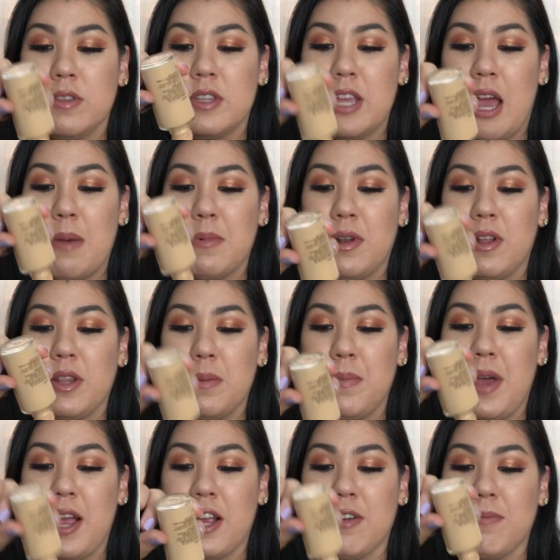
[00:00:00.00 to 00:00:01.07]
dab it on the
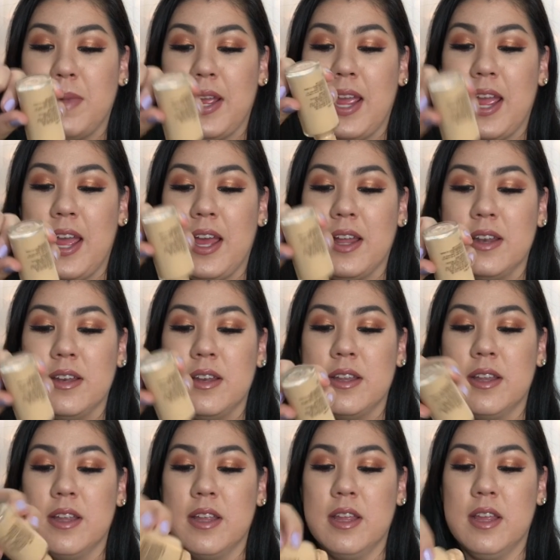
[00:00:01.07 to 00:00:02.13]
back of my hand,
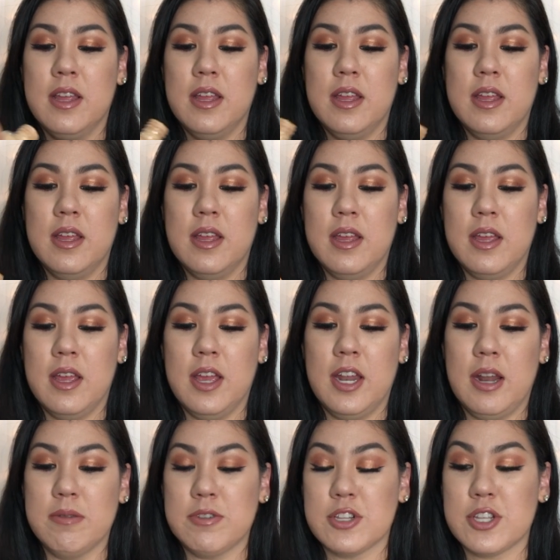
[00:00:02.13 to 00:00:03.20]

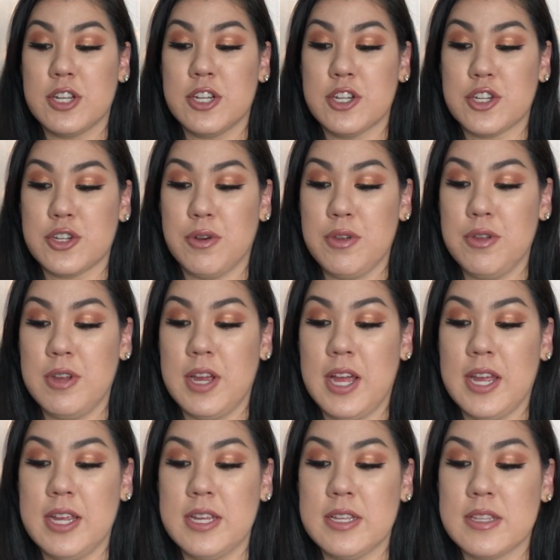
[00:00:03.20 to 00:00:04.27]
and I'm just gonna show you
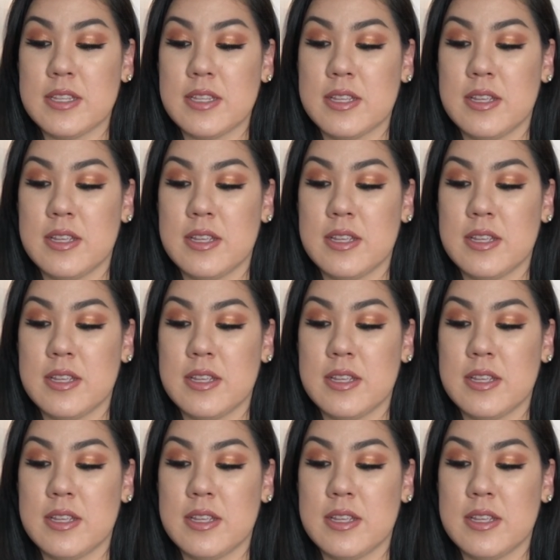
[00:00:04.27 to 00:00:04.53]
guys,